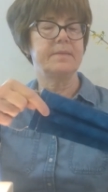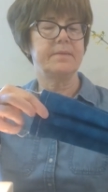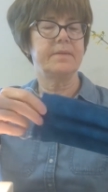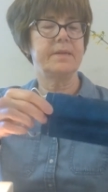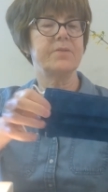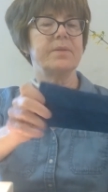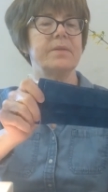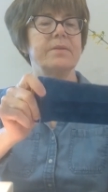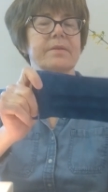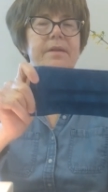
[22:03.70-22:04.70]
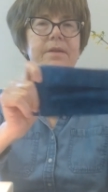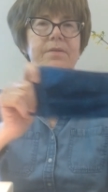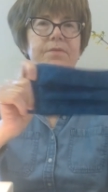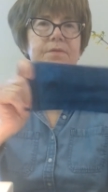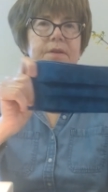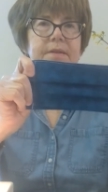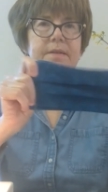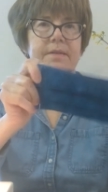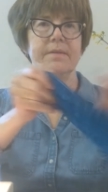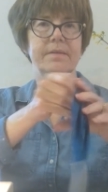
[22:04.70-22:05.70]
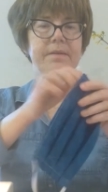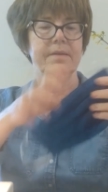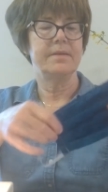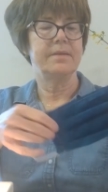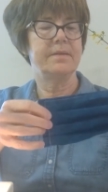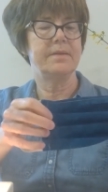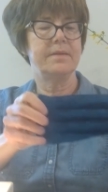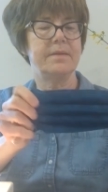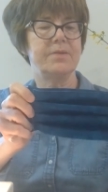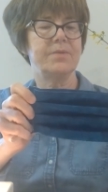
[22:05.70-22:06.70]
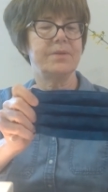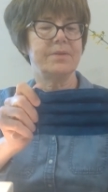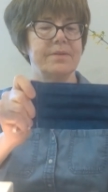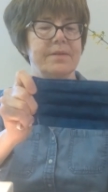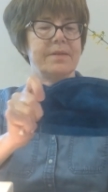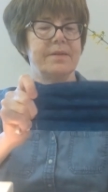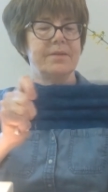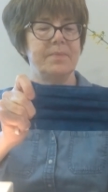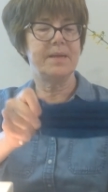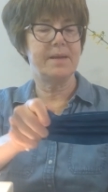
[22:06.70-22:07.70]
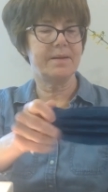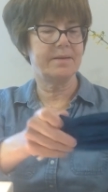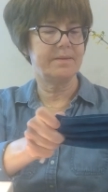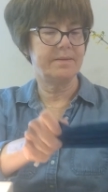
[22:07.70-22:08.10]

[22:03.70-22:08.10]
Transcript: so that's what it looks like on the front, and that's what it looks like on the back.